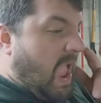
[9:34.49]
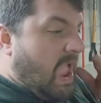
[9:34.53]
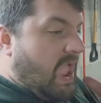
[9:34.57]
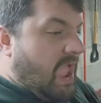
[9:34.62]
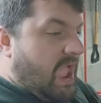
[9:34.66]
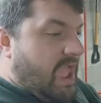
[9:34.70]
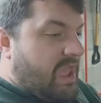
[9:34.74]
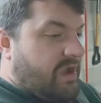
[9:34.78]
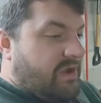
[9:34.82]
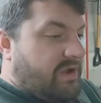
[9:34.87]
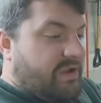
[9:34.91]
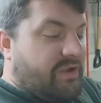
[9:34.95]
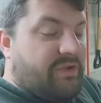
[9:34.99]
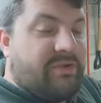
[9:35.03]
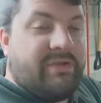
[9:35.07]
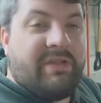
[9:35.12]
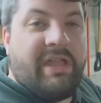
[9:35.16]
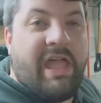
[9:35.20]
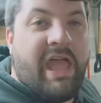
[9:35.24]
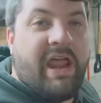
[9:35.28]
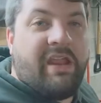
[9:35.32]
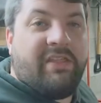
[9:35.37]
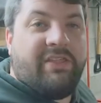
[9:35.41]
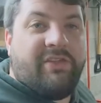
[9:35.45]
I don't know,
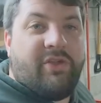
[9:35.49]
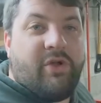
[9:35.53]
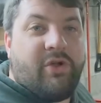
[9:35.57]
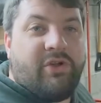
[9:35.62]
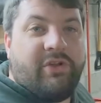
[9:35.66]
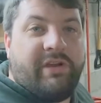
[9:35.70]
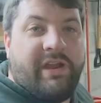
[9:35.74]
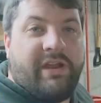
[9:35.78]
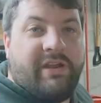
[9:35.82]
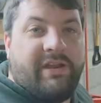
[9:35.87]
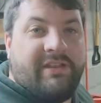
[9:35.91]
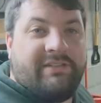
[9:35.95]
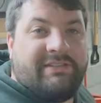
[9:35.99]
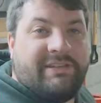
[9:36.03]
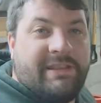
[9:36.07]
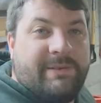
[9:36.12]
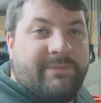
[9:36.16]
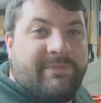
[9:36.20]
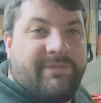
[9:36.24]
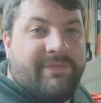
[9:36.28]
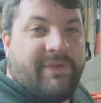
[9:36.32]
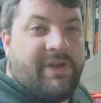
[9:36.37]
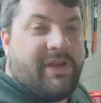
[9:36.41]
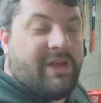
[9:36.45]
out of the ordinary, seem
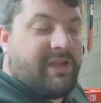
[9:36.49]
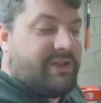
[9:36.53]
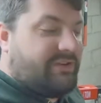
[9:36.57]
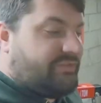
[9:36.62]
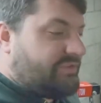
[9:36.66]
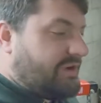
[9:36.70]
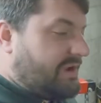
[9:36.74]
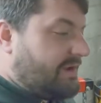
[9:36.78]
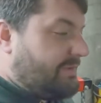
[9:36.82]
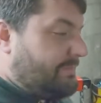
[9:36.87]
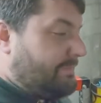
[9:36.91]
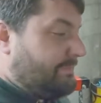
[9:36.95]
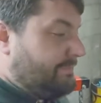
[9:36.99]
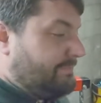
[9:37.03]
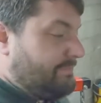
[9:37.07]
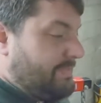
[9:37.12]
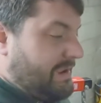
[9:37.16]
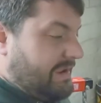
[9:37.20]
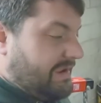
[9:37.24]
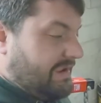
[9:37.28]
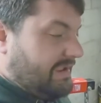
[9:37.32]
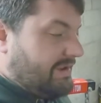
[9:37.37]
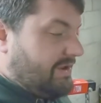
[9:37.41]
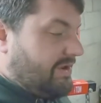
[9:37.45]
fun, try to
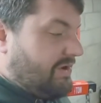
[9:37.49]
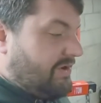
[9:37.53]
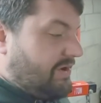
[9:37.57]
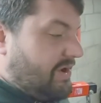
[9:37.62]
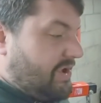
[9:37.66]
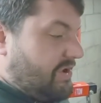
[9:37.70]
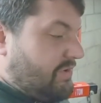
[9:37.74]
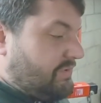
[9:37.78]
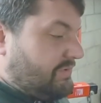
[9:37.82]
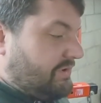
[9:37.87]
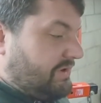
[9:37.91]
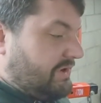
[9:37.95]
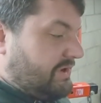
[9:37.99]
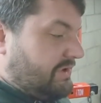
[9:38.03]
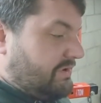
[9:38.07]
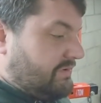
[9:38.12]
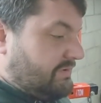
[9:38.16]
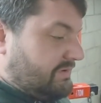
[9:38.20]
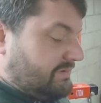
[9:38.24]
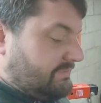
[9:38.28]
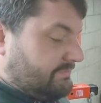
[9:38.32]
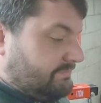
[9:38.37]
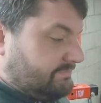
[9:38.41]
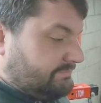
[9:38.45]
make it our own, you
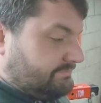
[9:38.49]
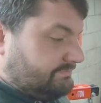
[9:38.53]
know.